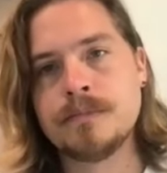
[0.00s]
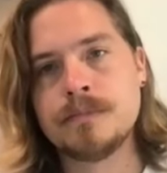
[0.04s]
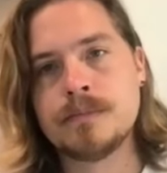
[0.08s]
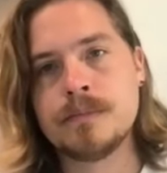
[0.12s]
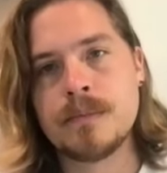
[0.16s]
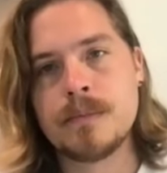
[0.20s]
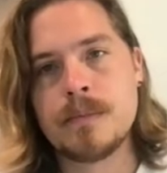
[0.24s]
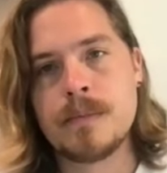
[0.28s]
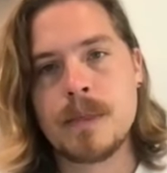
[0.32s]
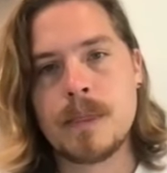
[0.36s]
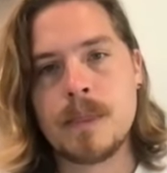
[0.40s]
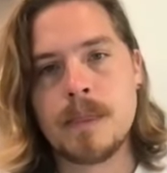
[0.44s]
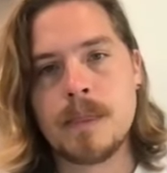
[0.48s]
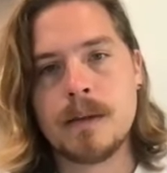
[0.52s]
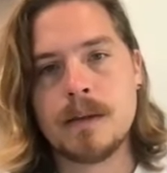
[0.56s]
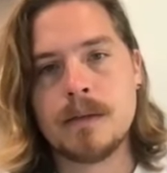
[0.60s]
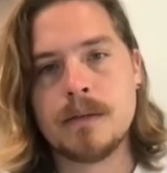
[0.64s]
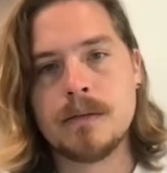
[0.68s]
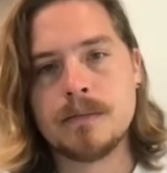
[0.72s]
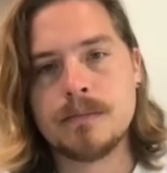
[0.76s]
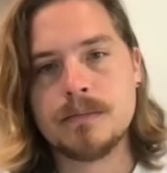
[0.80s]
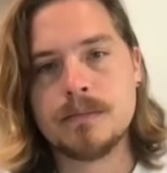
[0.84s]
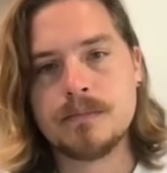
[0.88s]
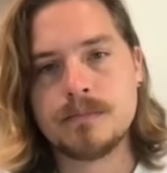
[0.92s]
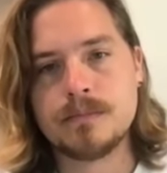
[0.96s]

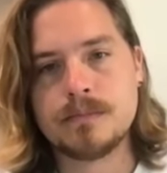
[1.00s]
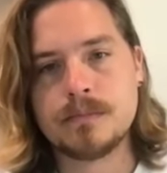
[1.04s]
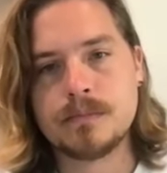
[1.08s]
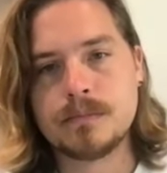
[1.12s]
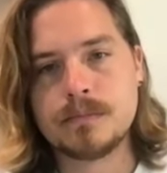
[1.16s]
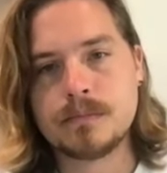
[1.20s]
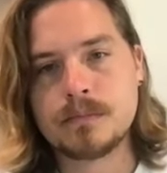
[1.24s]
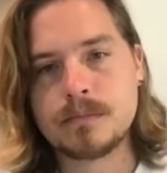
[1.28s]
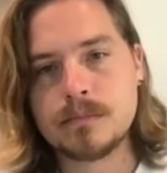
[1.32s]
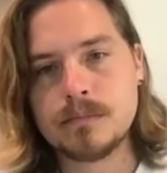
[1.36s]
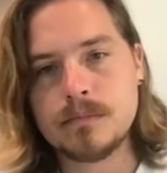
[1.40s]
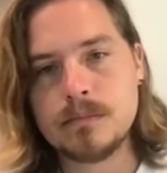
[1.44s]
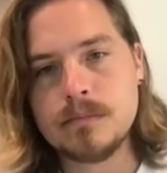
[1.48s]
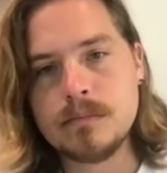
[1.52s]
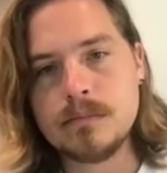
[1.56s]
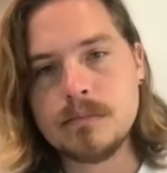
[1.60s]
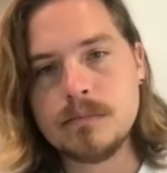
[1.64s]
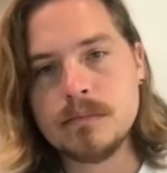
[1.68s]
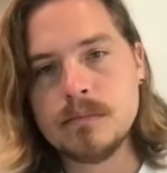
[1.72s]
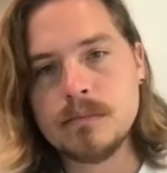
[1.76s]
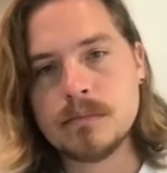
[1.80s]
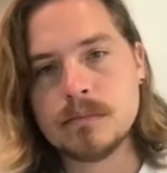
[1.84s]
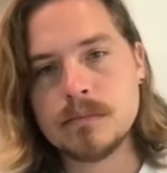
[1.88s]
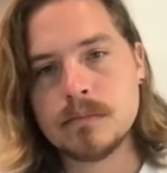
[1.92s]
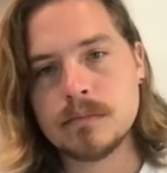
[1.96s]

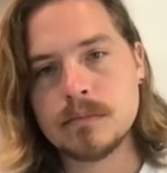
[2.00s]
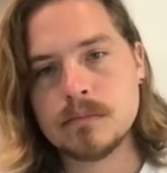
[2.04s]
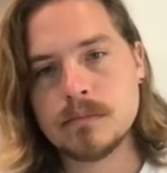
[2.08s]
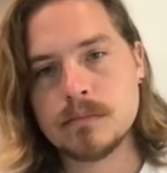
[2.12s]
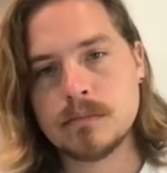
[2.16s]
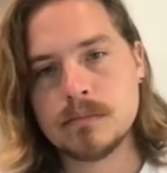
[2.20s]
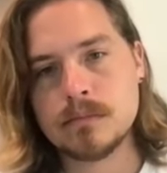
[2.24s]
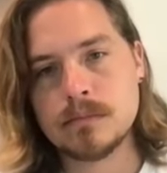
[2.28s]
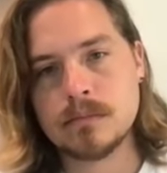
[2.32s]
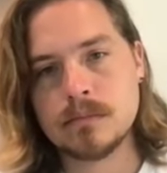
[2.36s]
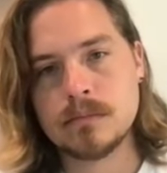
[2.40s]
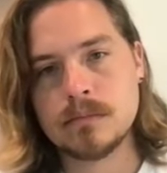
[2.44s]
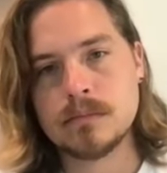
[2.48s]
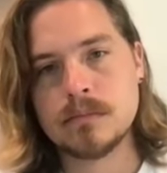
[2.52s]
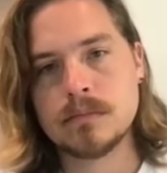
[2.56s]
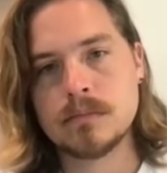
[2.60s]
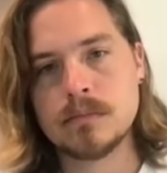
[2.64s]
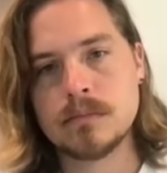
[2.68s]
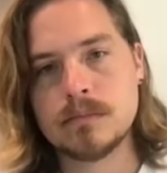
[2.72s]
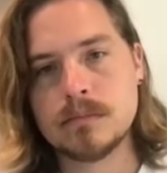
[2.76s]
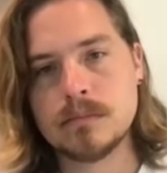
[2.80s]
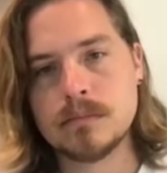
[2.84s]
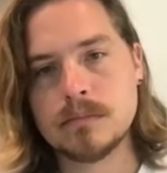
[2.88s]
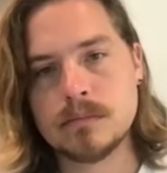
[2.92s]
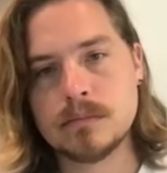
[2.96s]

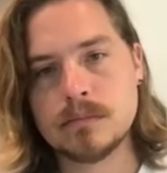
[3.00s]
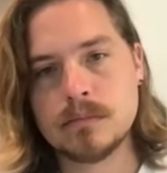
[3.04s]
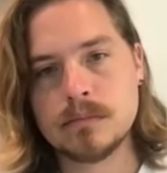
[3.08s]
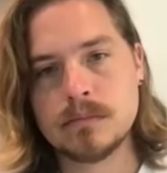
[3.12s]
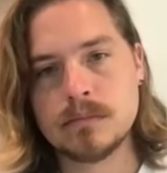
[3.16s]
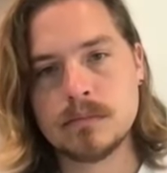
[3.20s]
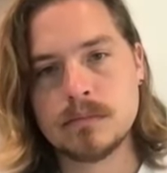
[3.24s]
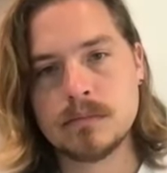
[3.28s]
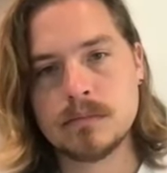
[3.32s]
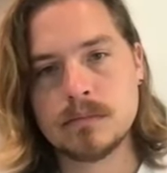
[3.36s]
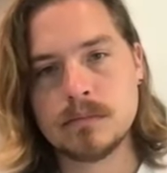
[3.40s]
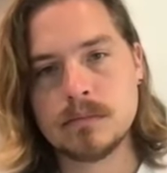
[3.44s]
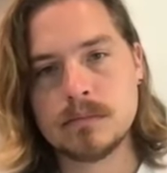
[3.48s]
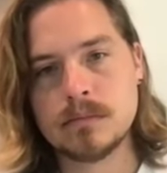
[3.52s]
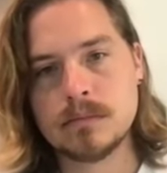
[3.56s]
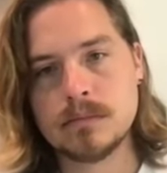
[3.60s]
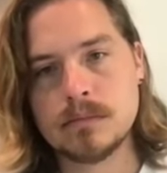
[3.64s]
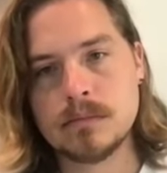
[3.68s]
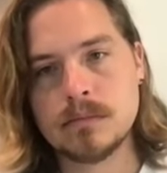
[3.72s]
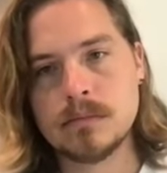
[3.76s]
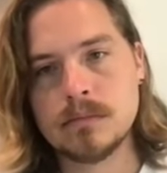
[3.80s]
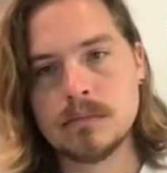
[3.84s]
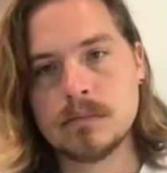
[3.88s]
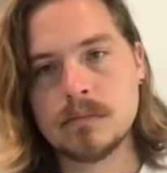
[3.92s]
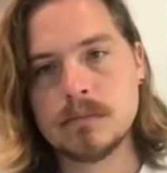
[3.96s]

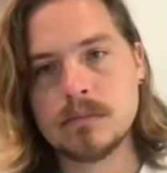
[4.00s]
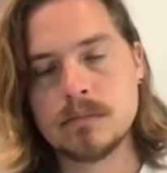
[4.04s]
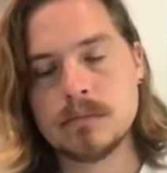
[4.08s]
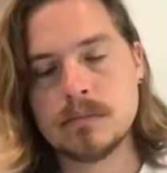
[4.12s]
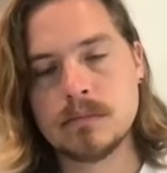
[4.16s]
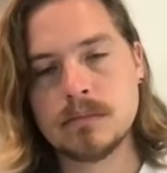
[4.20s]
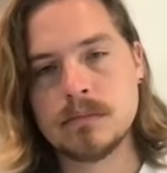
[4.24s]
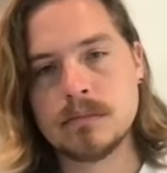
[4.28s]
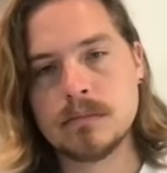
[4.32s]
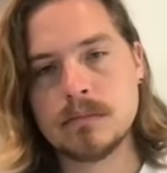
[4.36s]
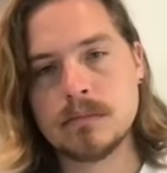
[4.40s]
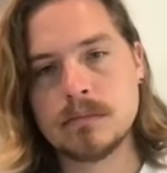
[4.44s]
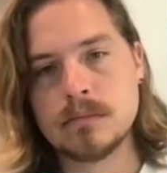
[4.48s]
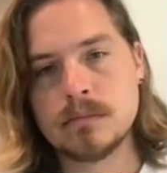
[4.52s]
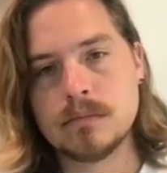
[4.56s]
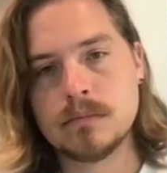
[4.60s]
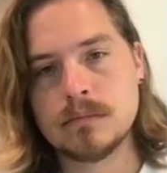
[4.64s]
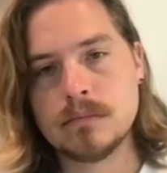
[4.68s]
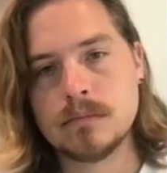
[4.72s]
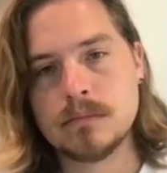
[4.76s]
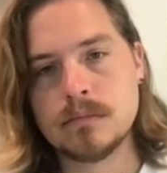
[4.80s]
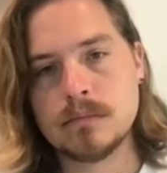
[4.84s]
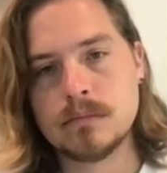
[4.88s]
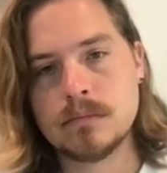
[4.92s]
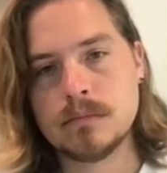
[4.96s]
No words are spoken by the person on screen.